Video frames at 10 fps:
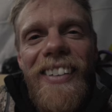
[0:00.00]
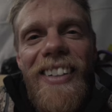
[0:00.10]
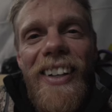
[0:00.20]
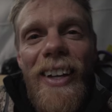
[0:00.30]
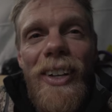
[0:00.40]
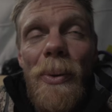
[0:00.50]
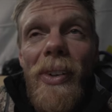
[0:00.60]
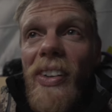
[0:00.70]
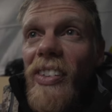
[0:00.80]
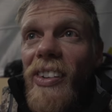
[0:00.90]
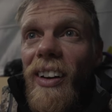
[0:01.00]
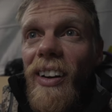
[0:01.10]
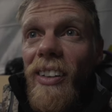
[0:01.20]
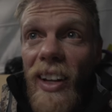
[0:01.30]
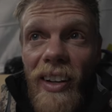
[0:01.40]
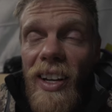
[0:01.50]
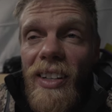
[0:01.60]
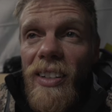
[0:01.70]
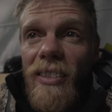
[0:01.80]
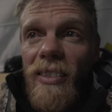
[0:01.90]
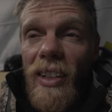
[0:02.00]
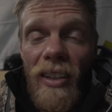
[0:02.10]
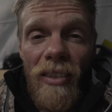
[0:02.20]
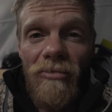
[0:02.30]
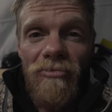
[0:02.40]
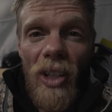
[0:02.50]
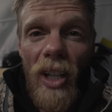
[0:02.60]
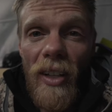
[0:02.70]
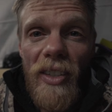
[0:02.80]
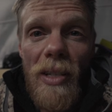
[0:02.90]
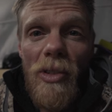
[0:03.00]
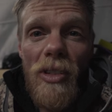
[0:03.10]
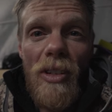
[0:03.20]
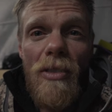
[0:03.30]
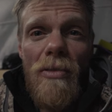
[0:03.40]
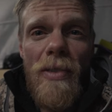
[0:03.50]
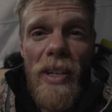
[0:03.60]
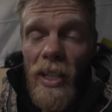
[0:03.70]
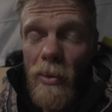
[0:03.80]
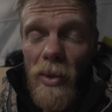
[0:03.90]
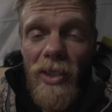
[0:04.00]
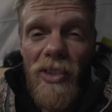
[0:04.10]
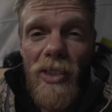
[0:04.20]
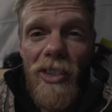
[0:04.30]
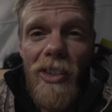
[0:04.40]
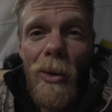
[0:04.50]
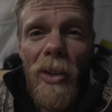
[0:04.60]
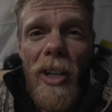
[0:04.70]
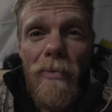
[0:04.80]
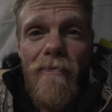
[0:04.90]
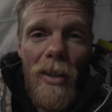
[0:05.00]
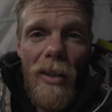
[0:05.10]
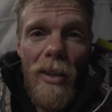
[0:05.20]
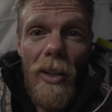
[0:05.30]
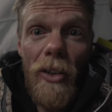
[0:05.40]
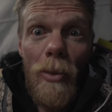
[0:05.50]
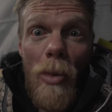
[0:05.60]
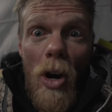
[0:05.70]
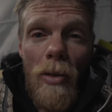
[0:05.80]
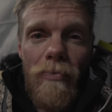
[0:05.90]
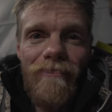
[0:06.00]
Today was a lot of hiking in a lot of deep snow and we didn't see a single deer. On to tomorrow.